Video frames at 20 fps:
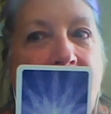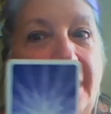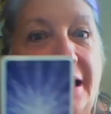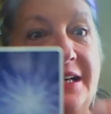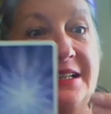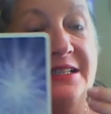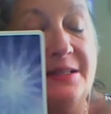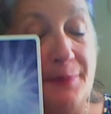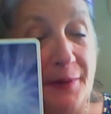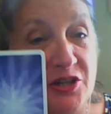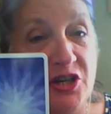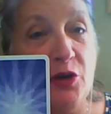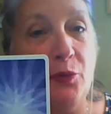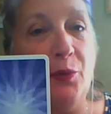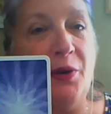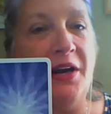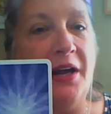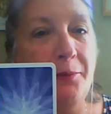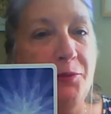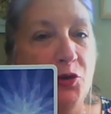Especially
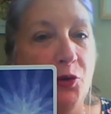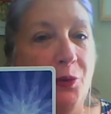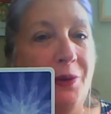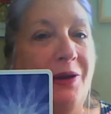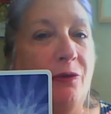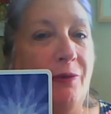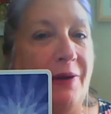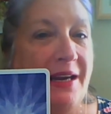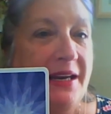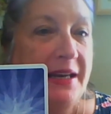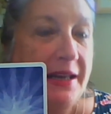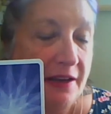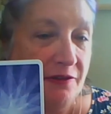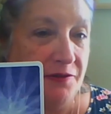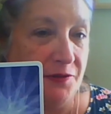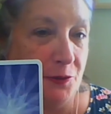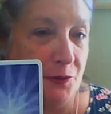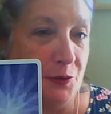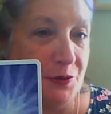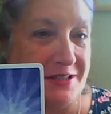when I'm doing a reading
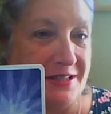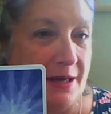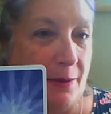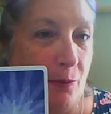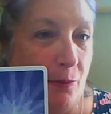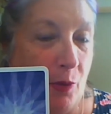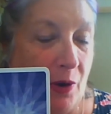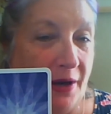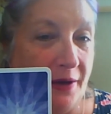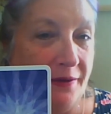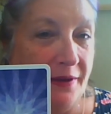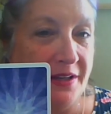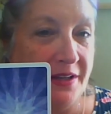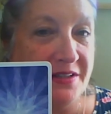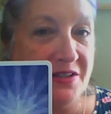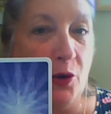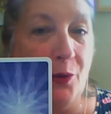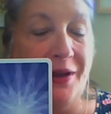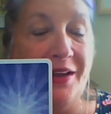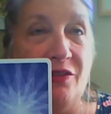for someone that's
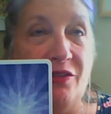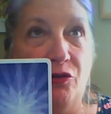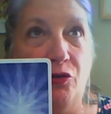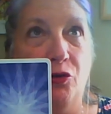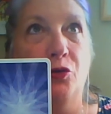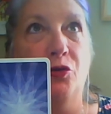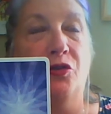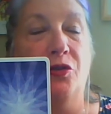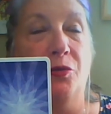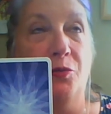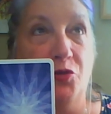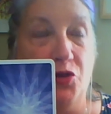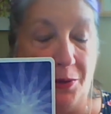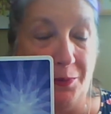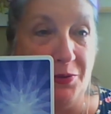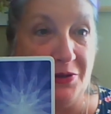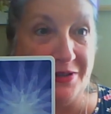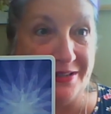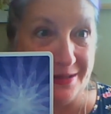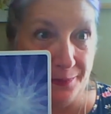going through some
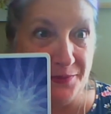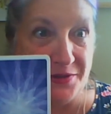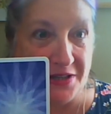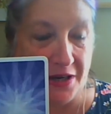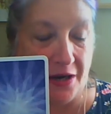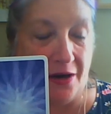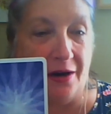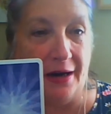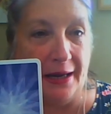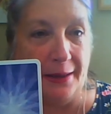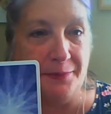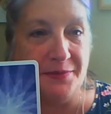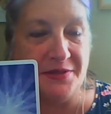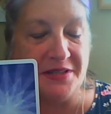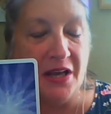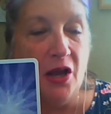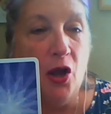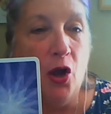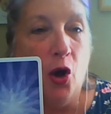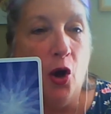troublesome times
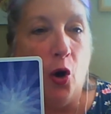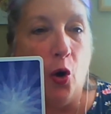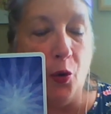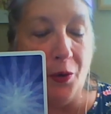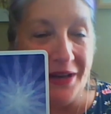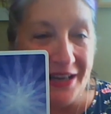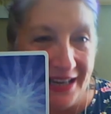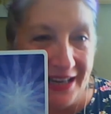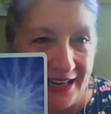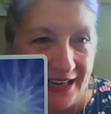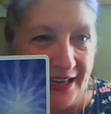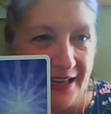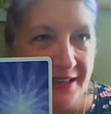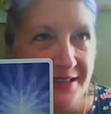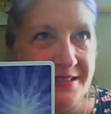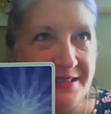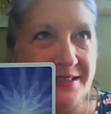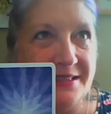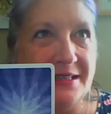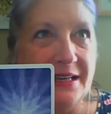or
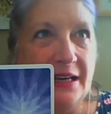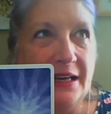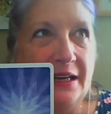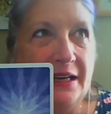needs